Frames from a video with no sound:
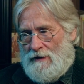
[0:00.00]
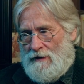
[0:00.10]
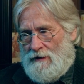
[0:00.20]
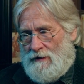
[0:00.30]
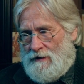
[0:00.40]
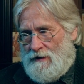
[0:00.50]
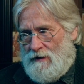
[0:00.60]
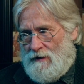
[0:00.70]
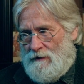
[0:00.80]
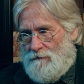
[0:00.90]
And
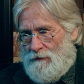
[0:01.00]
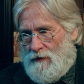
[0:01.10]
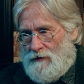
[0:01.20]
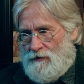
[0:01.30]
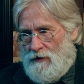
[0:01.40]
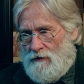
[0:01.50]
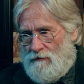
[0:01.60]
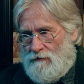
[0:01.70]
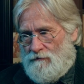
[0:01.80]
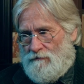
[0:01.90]
um,
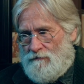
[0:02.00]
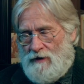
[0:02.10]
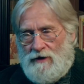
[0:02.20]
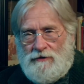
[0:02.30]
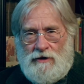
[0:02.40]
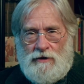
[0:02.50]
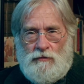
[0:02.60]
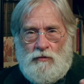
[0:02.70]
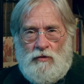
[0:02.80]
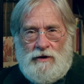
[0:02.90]
so again, you're going to
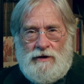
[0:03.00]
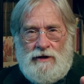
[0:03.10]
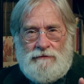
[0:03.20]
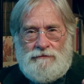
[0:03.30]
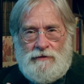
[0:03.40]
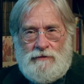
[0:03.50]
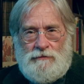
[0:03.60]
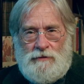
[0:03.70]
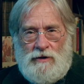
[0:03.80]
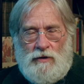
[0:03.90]
want to
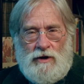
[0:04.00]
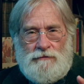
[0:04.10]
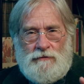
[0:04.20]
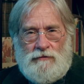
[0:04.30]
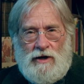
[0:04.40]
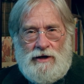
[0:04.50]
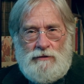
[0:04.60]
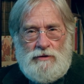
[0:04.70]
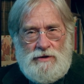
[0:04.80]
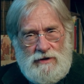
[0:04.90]
have be aware of the
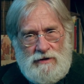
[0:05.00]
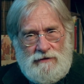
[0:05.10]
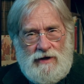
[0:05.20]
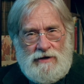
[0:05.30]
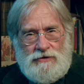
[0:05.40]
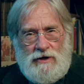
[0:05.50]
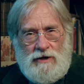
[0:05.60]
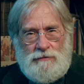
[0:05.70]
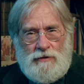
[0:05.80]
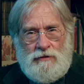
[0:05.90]
variety within that
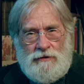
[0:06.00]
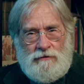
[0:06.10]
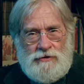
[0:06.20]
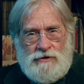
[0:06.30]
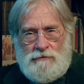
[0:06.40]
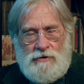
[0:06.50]
shape and whether it's just